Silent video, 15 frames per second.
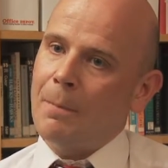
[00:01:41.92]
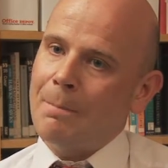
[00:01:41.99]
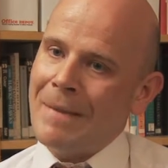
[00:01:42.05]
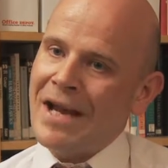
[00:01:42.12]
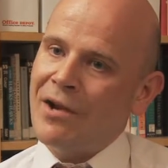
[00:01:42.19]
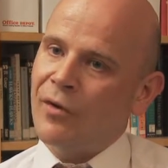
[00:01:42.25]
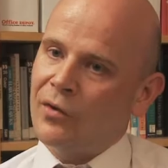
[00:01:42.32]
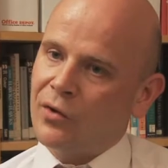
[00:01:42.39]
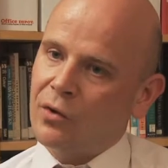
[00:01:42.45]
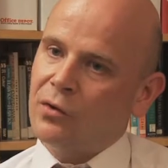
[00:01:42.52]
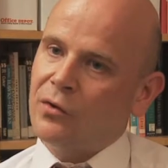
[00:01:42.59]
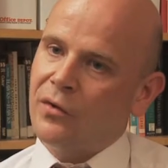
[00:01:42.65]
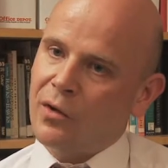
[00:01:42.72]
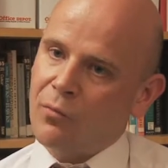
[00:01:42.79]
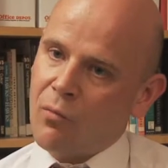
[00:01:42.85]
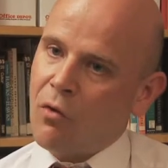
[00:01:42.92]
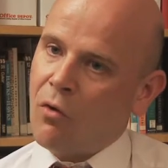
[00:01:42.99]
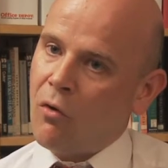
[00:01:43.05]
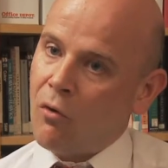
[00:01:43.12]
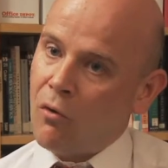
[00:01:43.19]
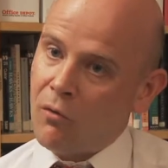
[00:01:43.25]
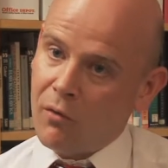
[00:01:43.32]
may result in
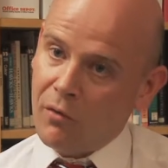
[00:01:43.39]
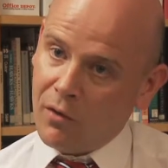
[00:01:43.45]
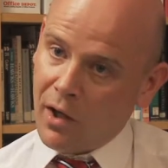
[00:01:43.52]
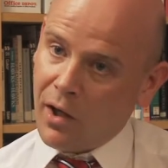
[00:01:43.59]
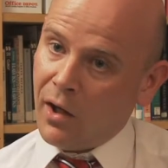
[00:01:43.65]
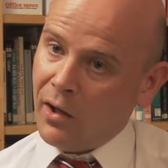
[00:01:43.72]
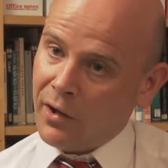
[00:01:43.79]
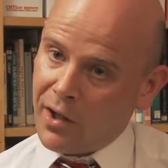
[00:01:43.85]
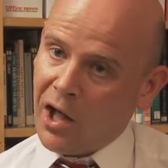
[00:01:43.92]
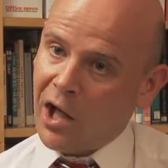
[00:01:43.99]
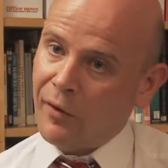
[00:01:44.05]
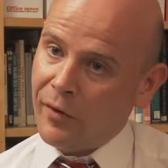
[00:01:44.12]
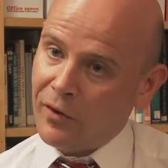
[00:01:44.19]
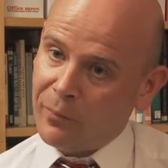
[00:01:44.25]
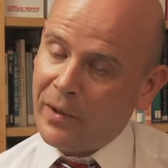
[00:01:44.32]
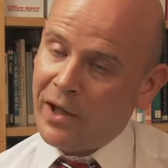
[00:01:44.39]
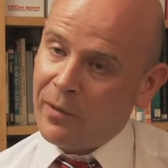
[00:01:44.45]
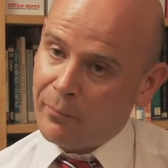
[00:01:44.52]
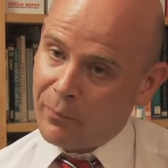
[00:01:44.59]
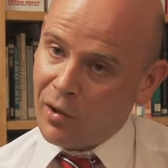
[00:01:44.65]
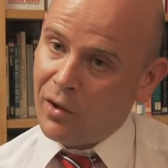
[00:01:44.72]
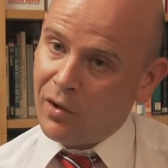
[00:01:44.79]
more calories
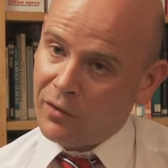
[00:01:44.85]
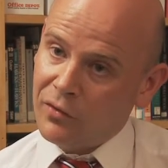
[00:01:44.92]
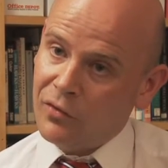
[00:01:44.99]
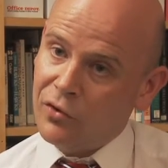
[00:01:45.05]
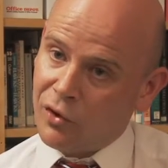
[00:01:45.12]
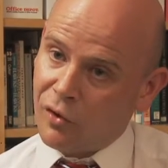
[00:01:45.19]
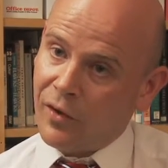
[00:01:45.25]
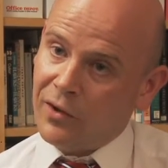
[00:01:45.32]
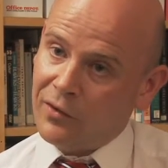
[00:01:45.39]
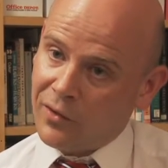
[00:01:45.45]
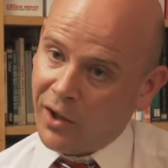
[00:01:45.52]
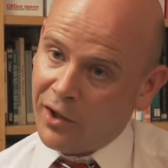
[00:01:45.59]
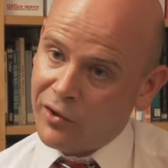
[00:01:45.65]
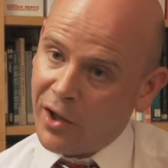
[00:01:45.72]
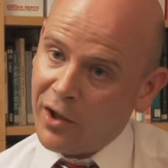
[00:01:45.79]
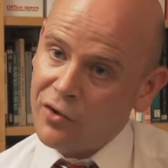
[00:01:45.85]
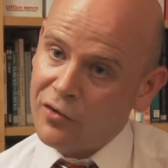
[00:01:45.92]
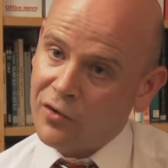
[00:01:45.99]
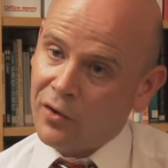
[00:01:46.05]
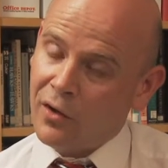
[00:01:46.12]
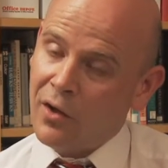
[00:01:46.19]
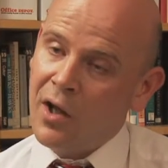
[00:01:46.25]
being burned during
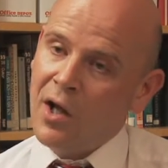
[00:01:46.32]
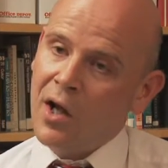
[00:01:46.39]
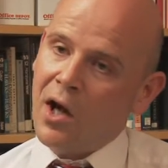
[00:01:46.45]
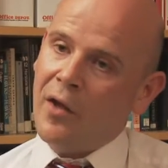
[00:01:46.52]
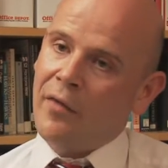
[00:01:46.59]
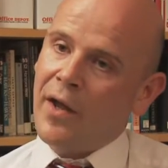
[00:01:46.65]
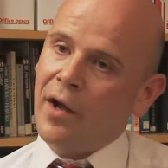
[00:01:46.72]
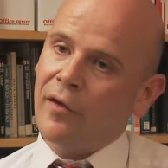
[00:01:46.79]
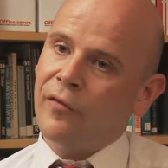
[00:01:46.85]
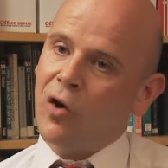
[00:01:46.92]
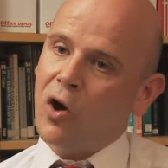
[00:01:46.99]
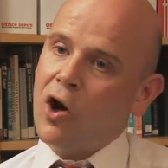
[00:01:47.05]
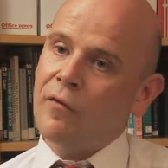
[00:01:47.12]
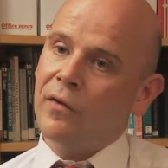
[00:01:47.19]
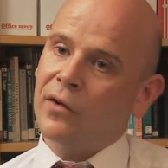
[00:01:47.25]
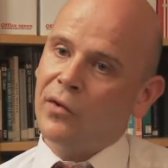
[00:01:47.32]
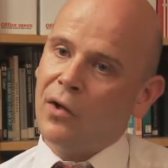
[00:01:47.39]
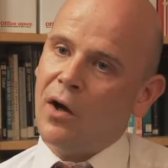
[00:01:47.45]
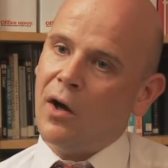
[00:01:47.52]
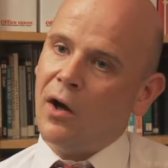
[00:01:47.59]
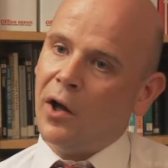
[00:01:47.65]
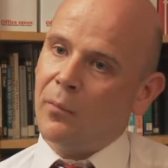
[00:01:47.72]
digestion, and therefore over
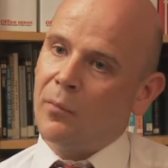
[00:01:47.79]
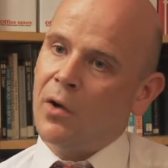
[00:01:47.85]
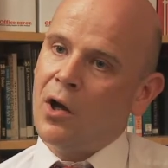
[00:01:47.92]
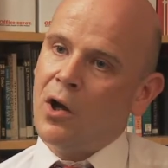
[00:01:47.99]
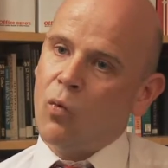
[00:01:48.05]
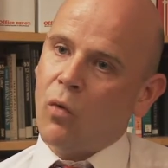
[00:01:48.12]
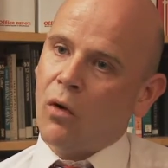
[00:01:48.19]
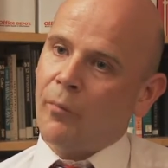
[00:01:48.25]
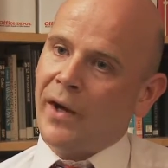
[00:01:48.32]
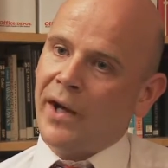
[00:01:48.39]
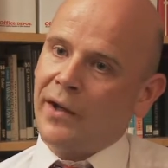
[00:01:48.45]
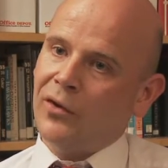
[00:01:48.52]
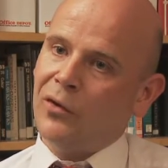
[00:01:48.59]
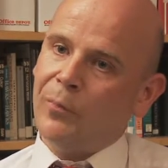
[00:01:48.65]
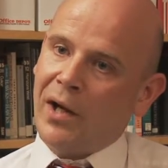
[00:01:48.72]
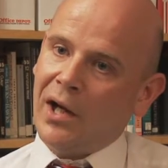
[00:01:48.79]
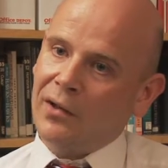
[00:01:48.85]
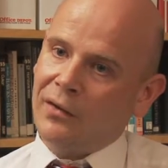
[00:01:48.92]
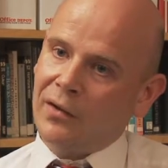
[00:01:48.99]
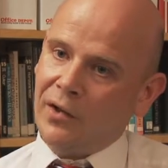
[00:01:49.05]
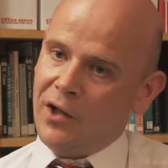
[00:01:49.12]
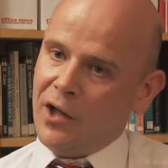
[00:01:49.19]
time one might
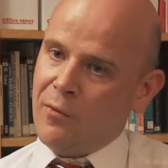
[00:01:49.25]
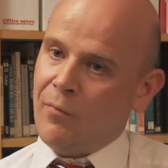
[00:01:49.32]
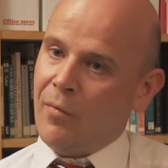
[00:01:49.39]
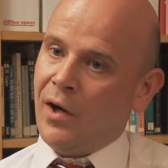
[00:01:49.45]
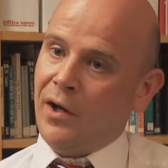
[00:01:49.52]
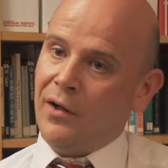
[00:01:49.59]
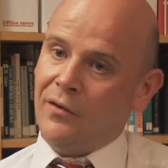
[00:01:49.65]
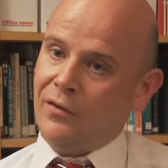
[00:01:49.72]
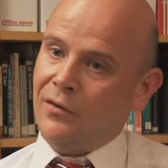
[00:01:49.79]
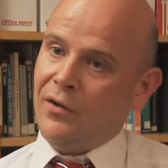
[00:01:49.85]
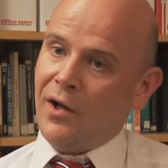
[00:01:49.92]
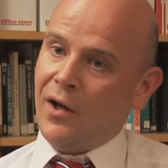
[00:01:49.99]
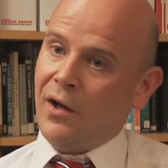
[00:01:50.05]
expect that you might